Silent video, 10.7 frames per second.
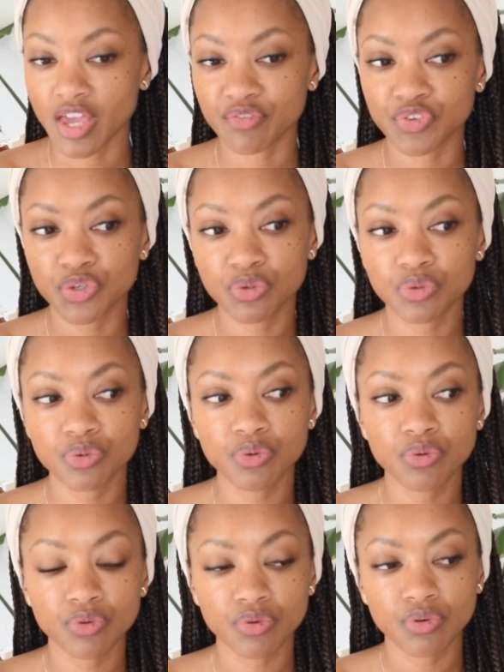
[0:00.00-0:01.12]
If
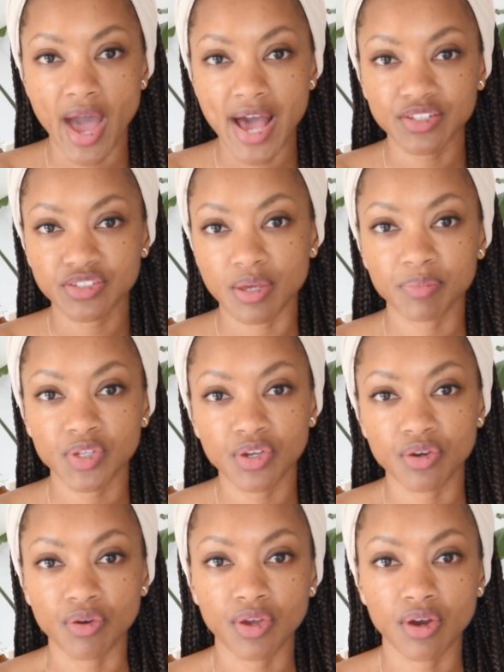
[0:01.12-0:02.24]
you had something
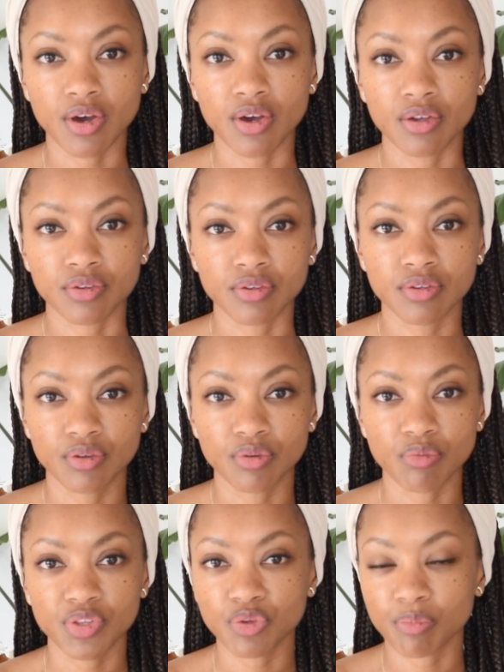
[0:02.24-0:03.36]
going on
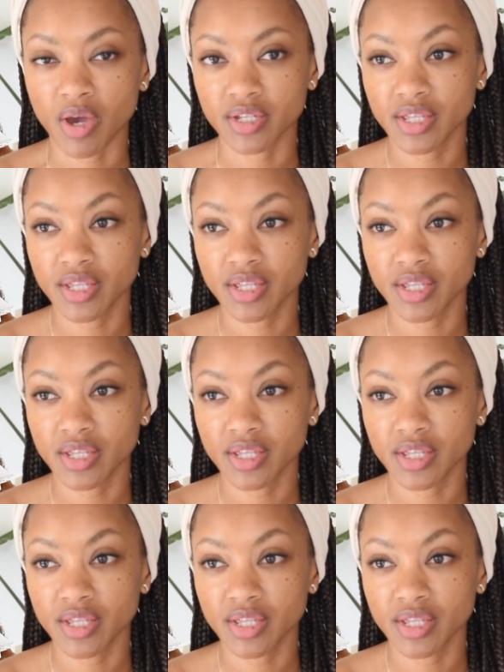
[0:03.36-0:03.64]
with your body,